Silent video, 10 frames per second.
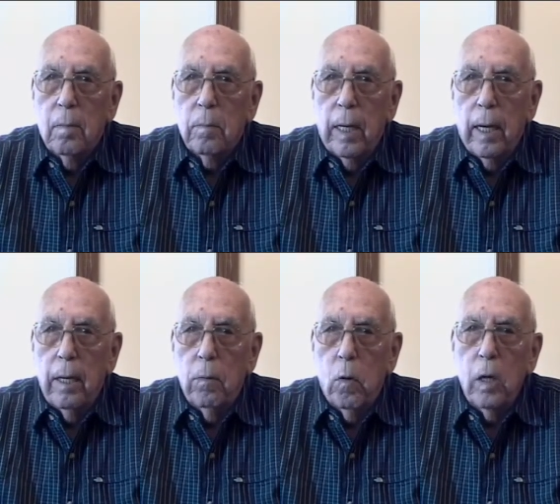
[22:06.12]
But
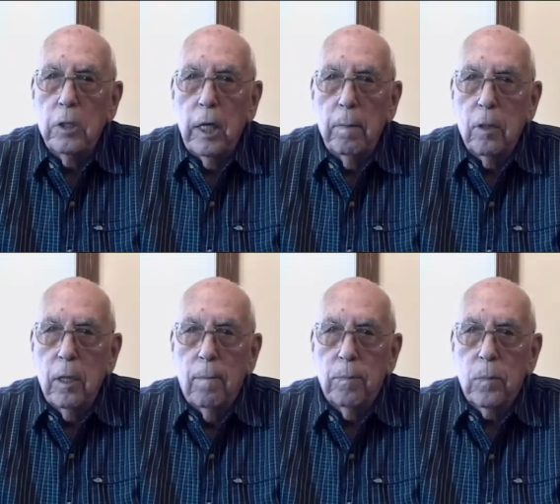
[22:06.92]
I was able to
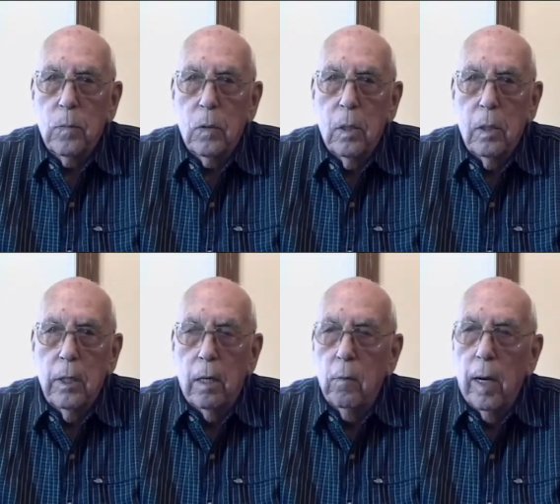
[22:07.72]

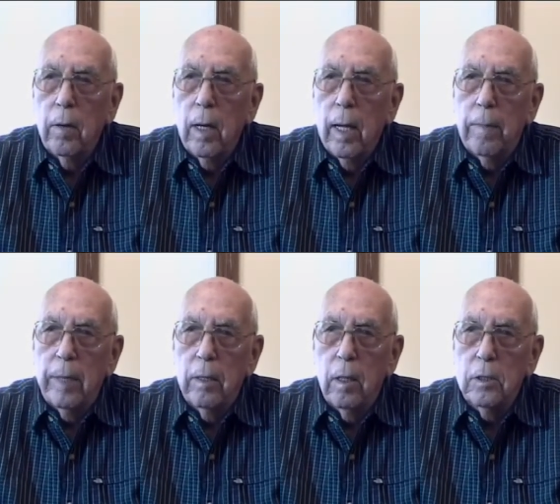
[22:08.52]
get around a lot
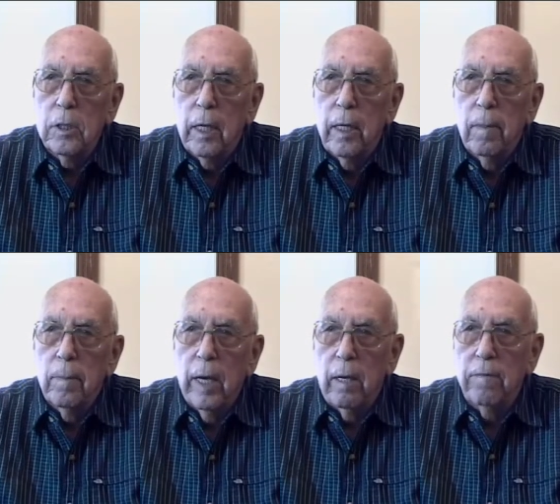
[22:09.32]
because I
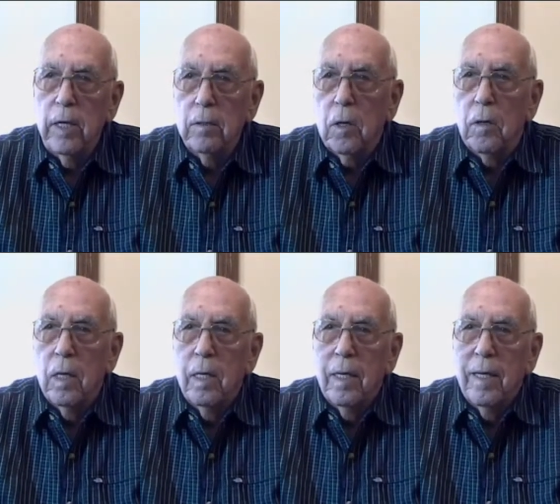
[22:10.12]
had a vehicle.
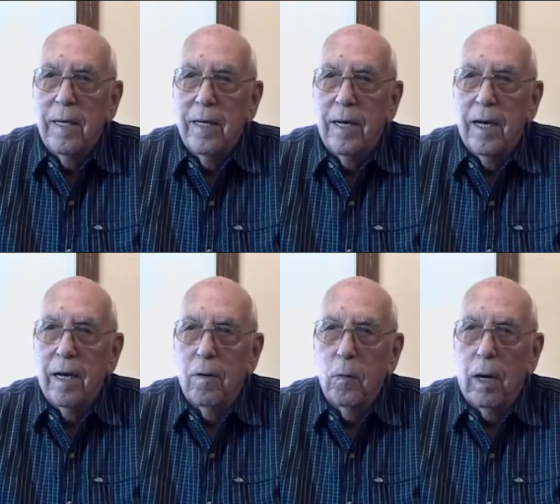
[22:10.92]

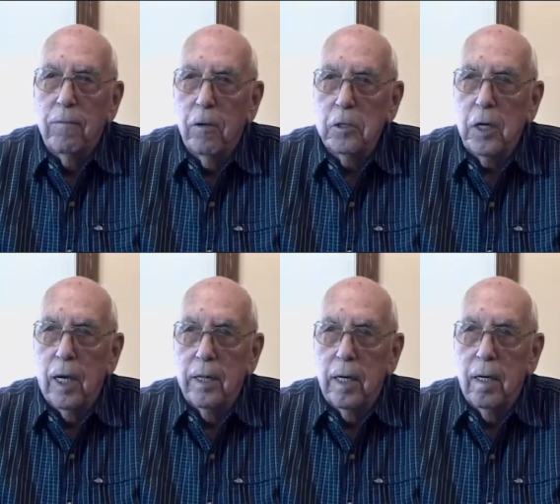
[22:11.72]
When I first
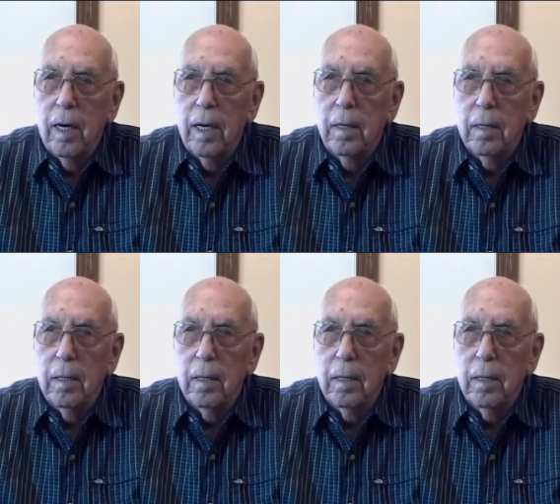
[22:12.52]
got there, I